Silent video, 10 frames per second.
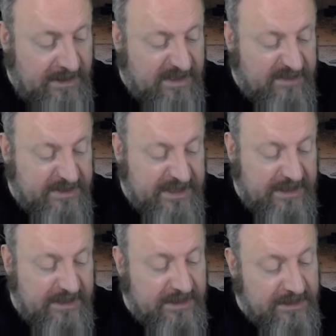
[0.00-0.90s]
They
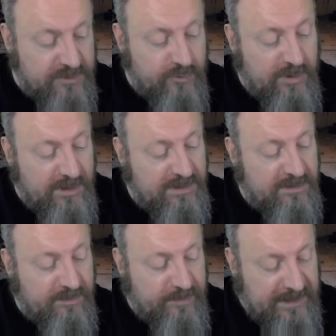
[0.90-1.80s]
begin at
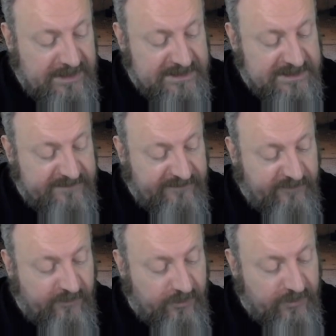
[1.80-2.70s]

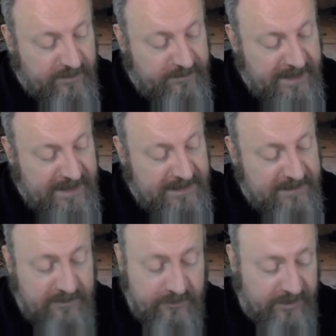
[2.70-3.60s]
1+4
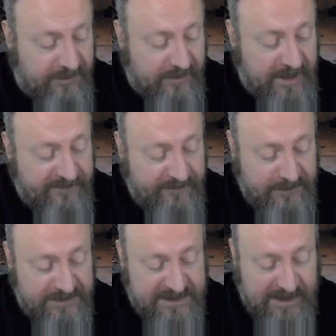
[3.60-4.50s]
men with
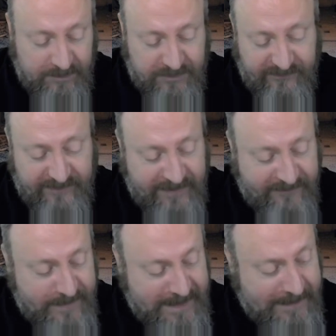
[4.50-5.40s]
rifles, up to
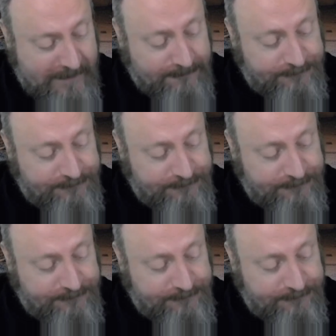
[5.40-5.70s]
5 men.